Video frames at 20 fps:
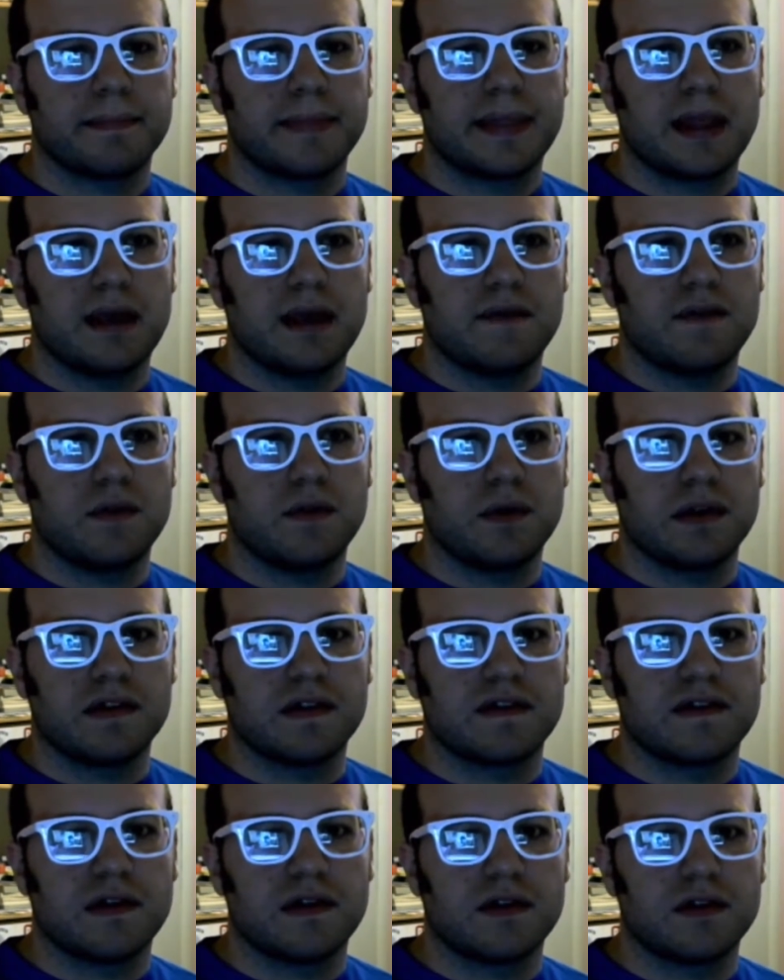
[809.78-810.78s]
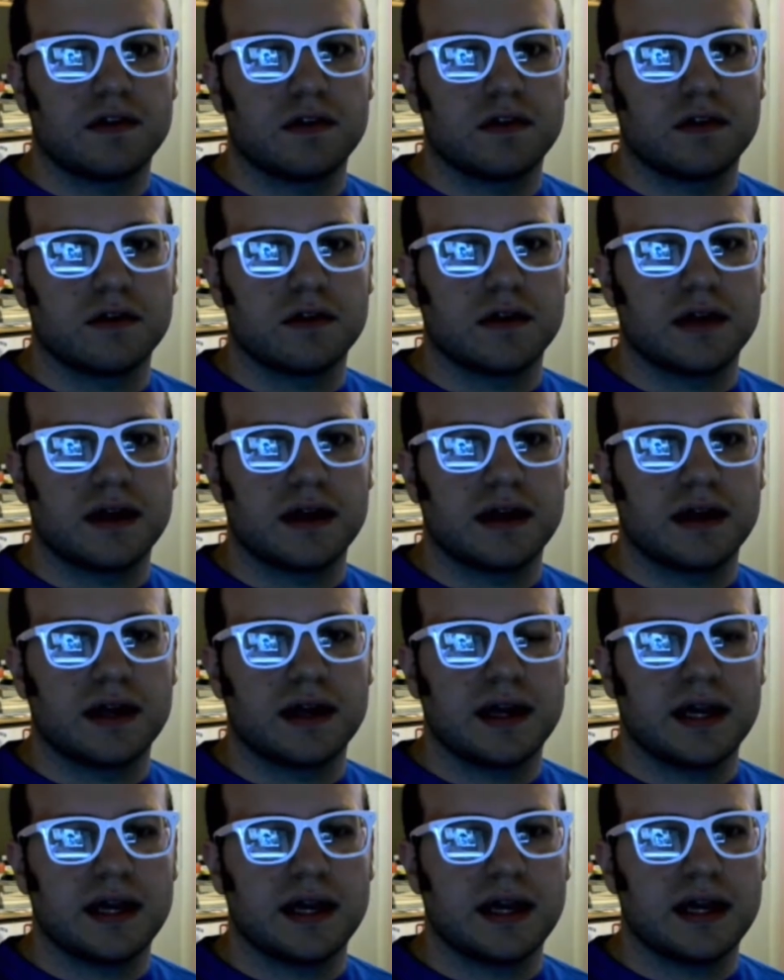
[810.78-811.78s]
if you consider
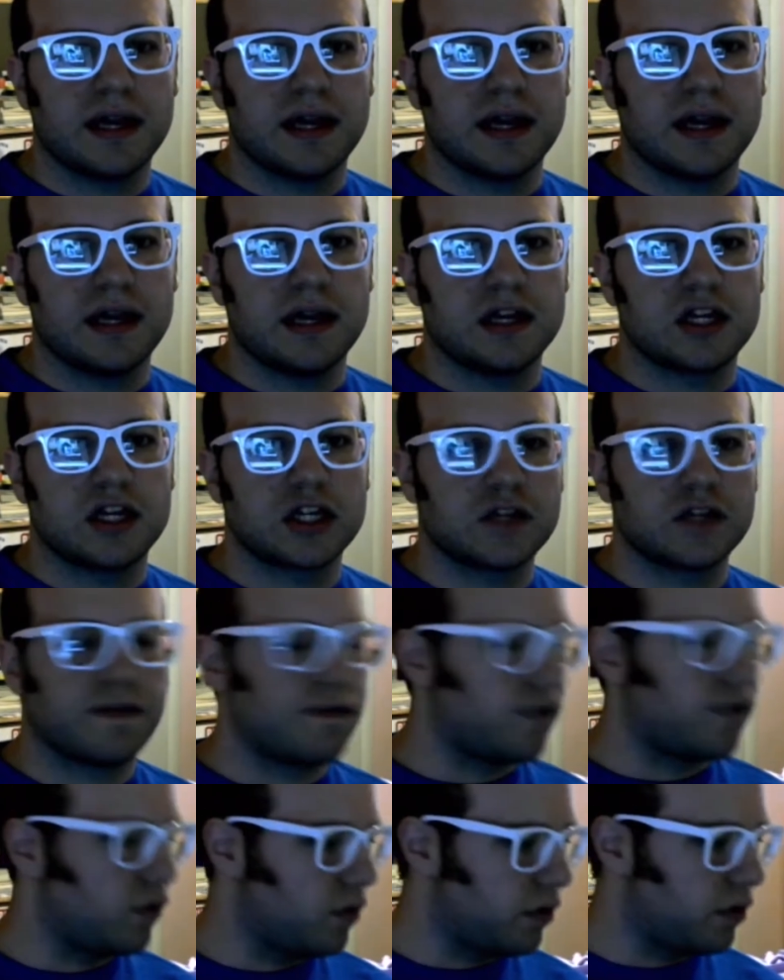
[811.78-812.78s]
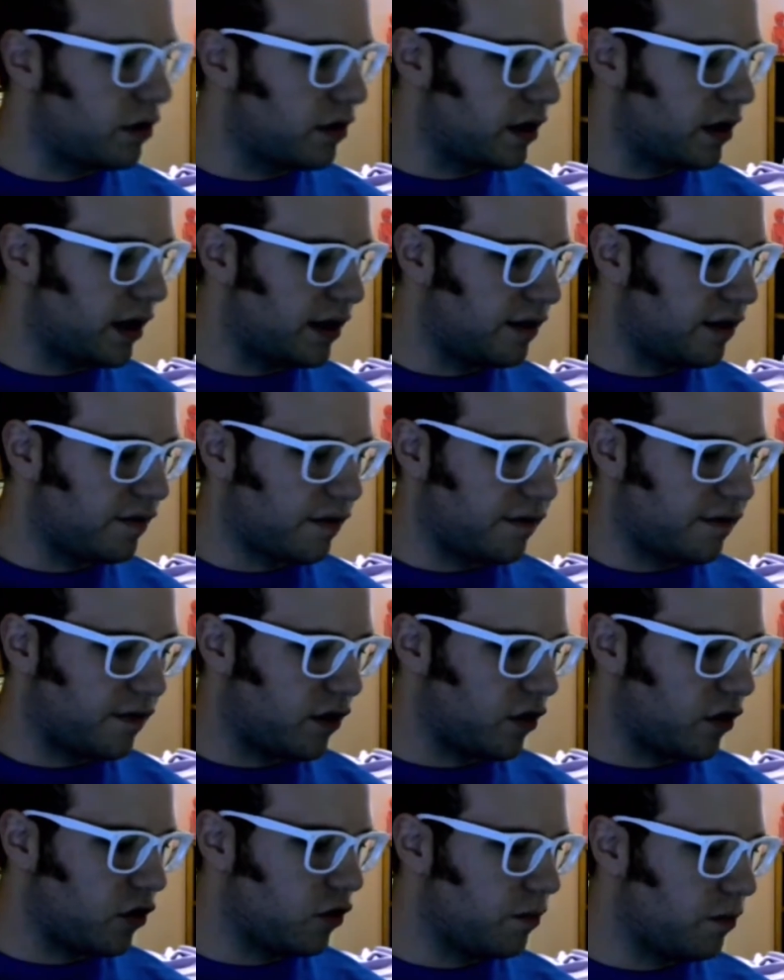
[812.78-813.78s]
each floor a different
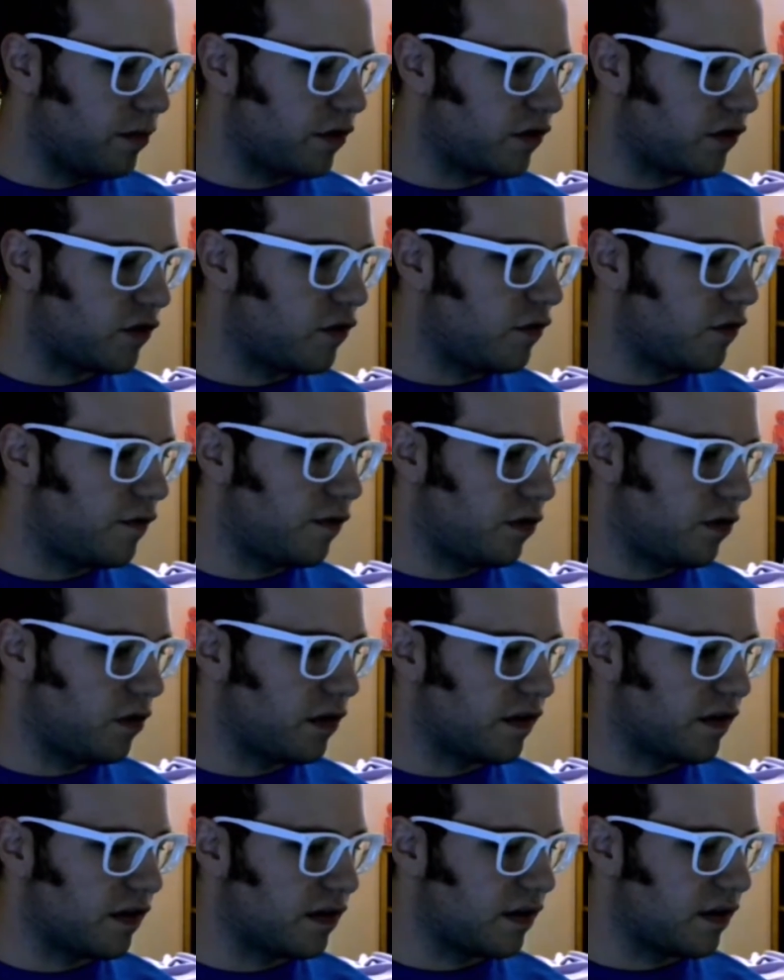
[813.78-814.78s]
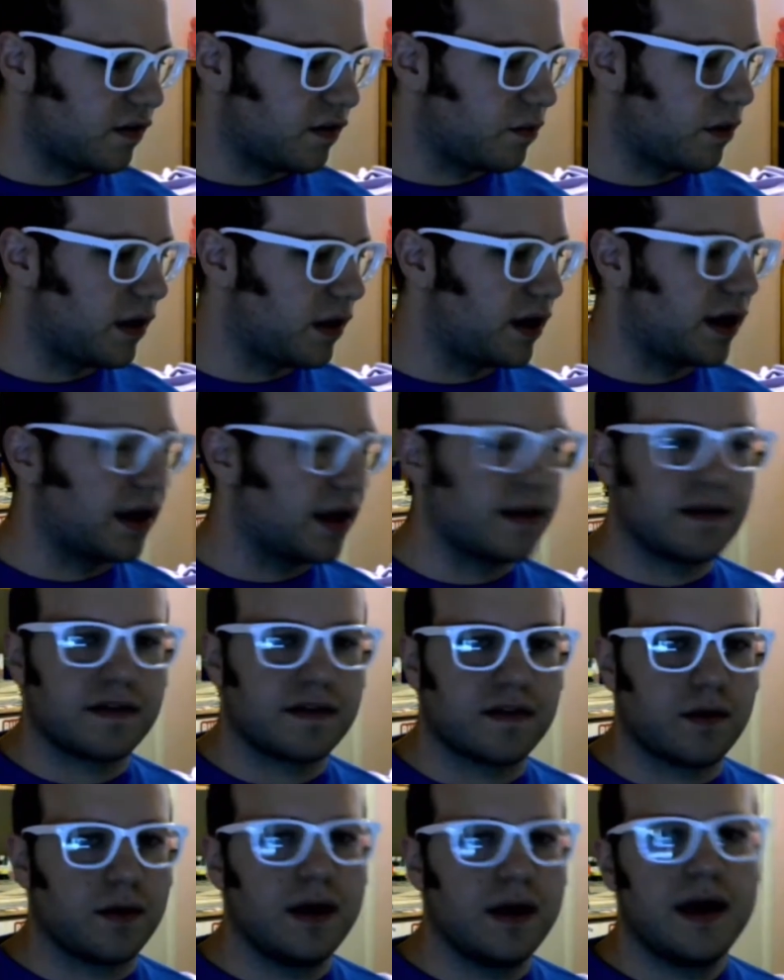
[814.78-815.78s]
volume, there's 2 floors in this one, and
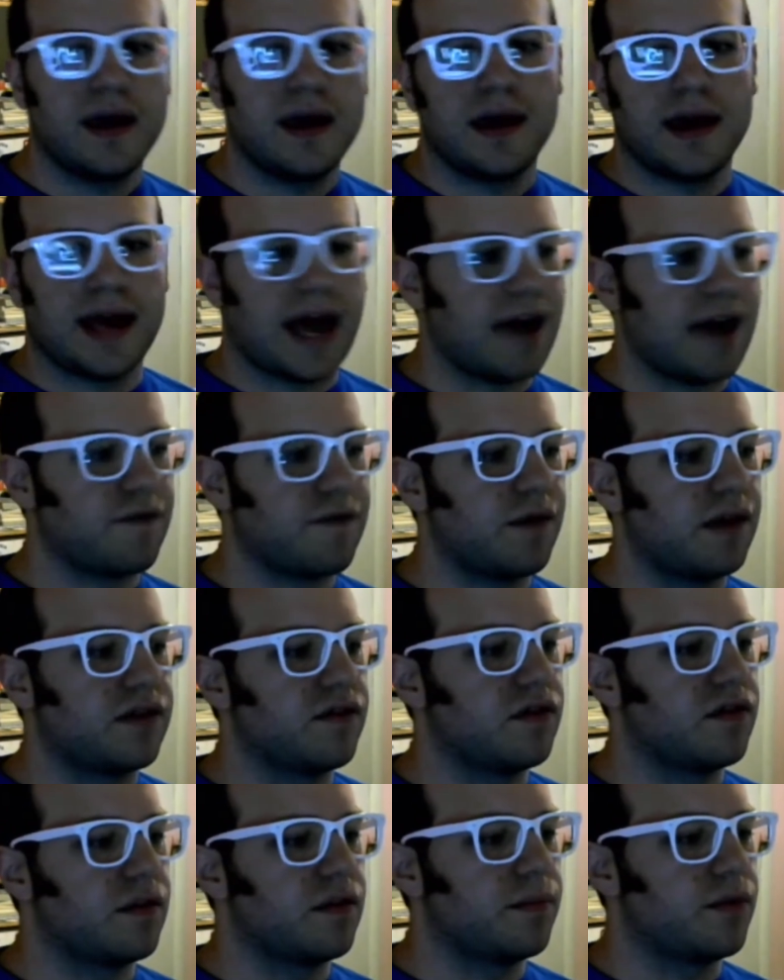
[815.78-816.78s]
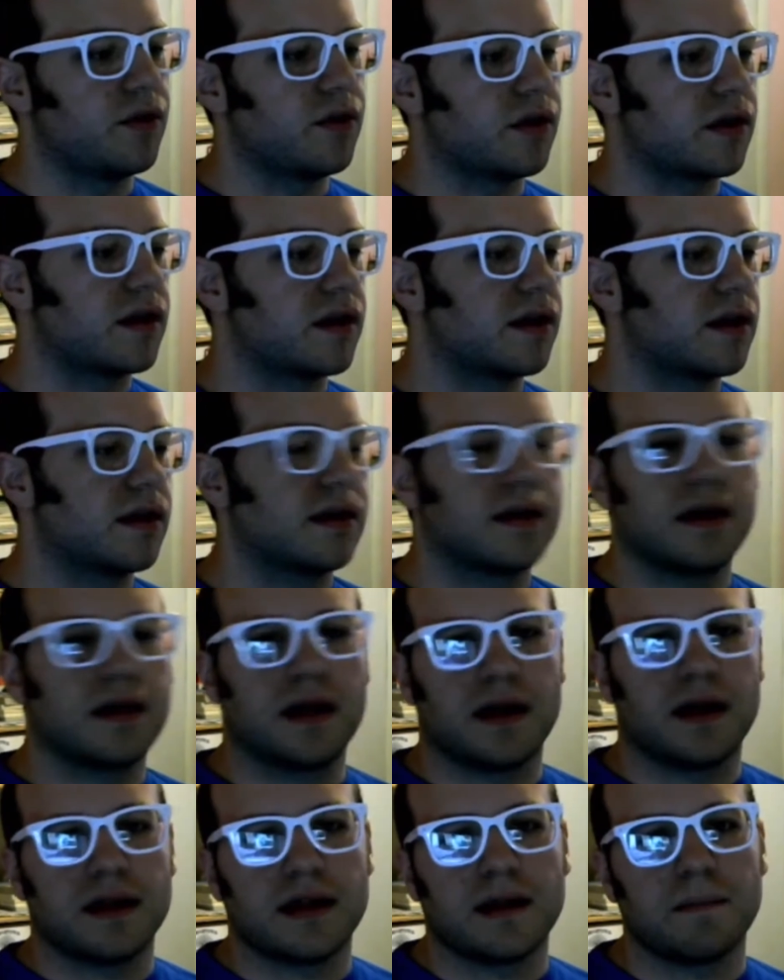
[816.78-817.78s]
so halfway through the book,
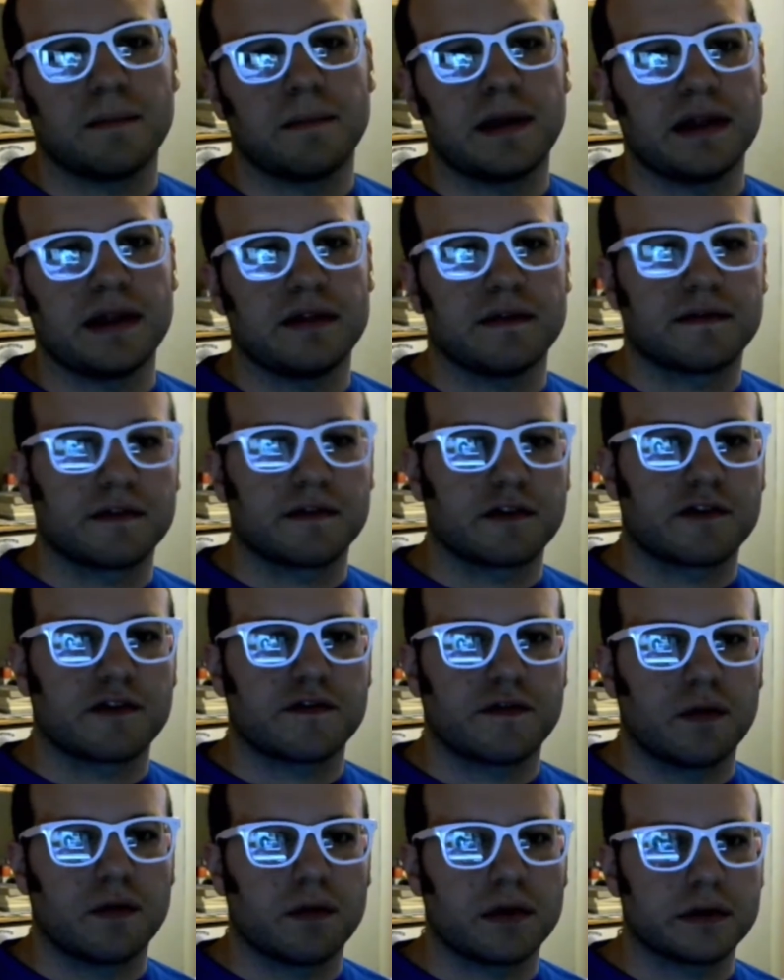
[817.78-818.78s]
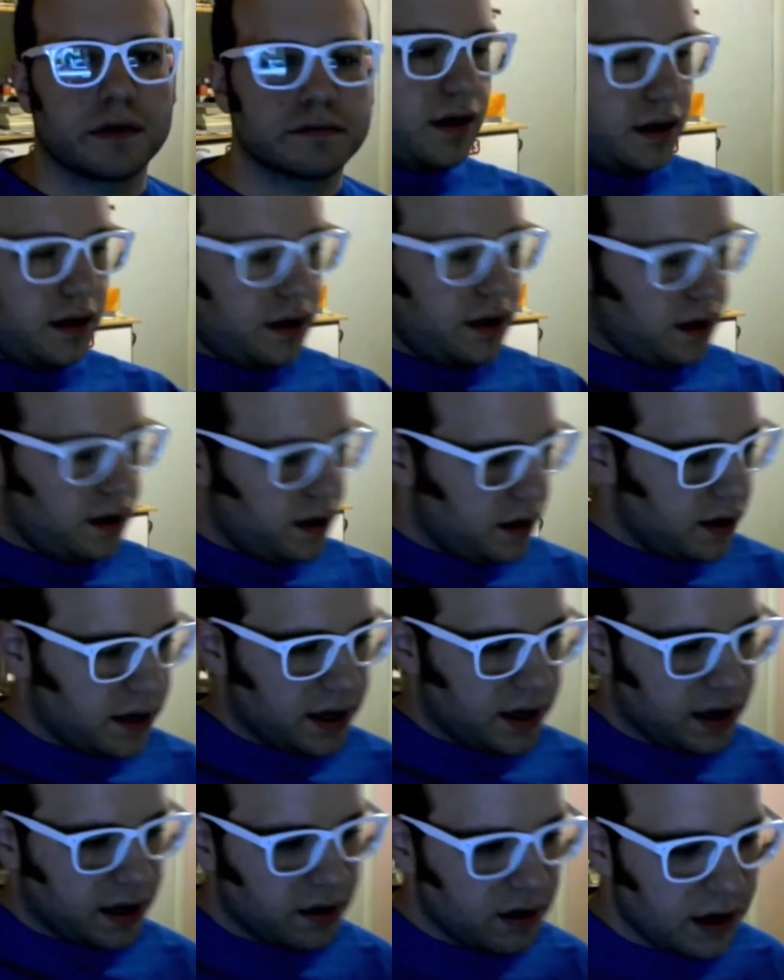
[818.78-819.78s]
they beat the first floor.
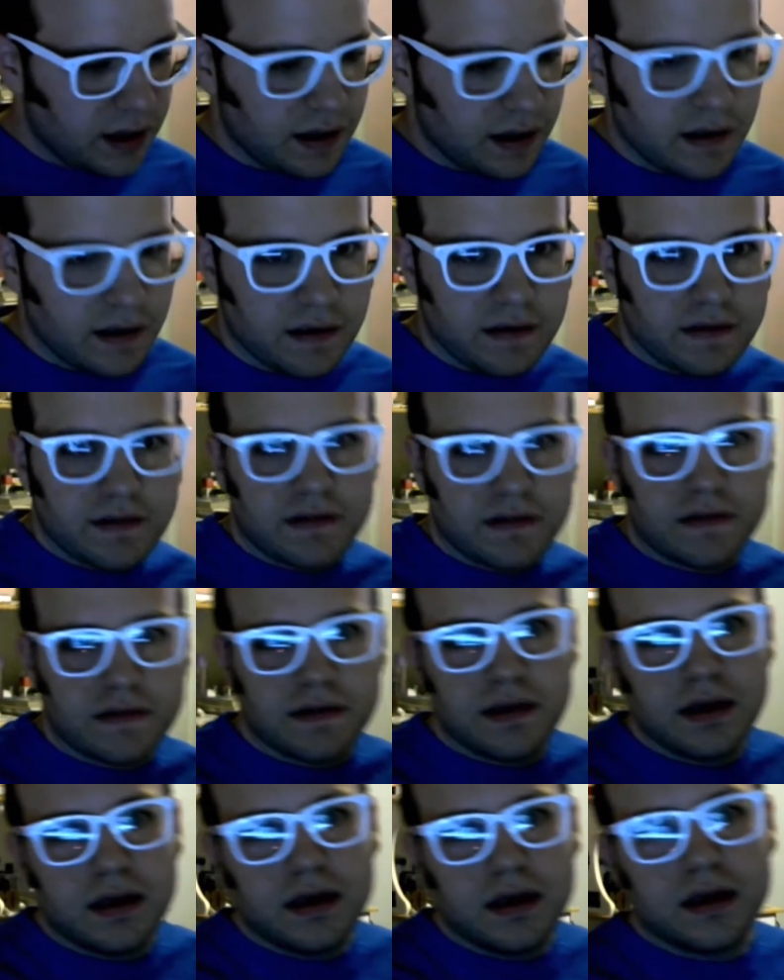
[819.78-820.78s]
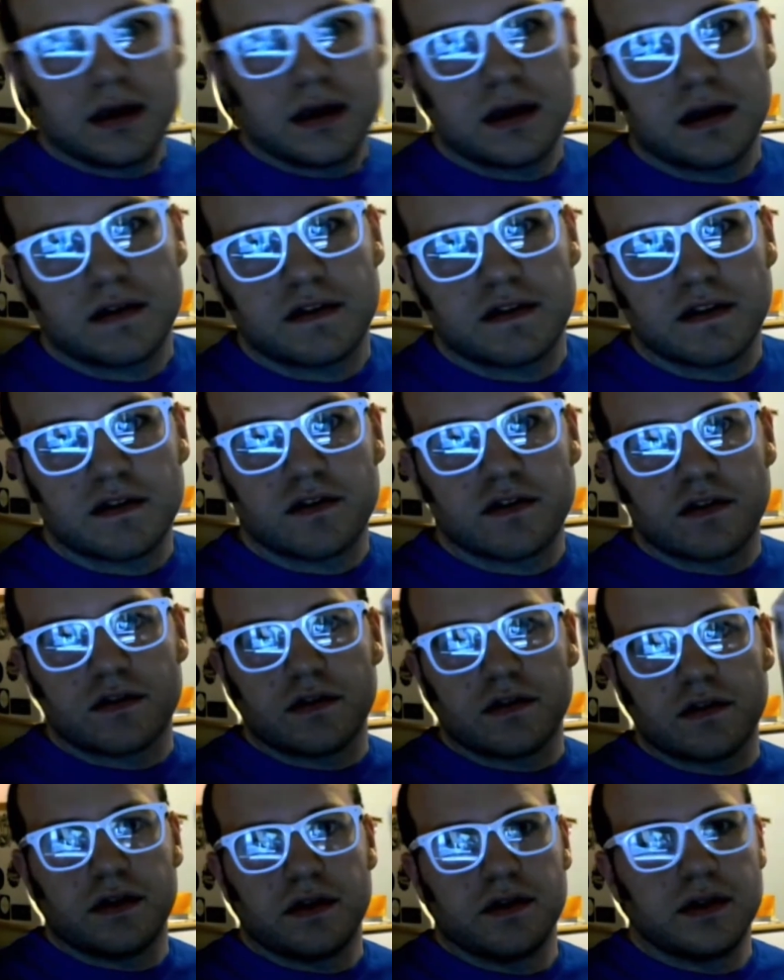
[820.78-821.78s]
Here is A
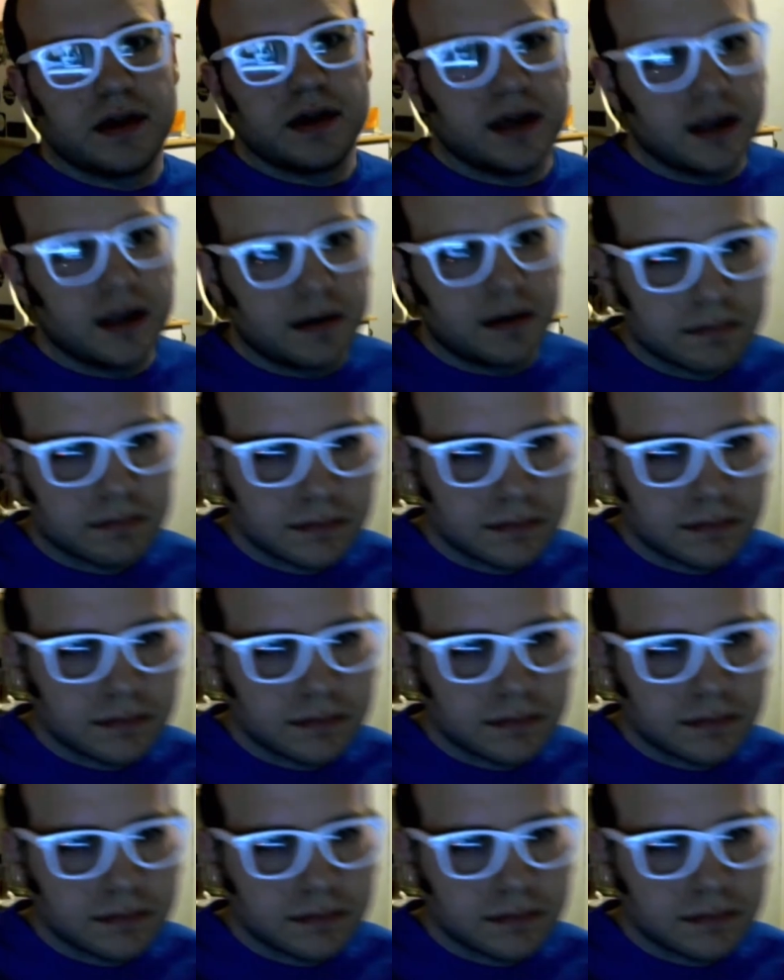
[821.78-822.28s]
Sister's All You Need,